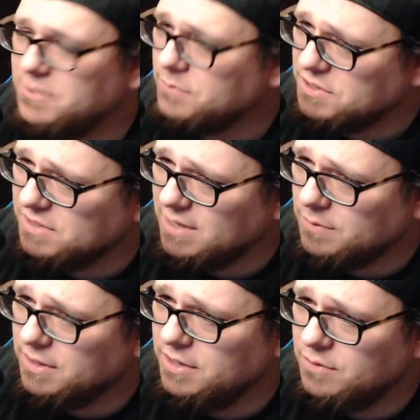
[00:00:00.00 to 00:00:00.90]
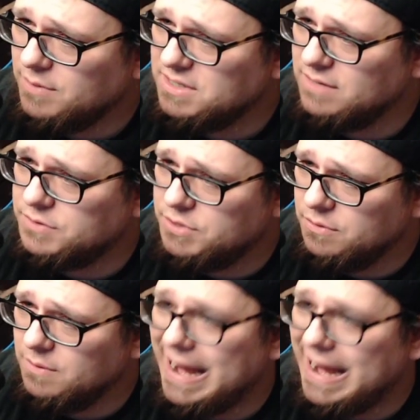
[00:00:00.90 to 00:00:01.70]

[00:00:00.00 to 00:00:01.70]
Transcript: originally they were going to do Resident Evil 2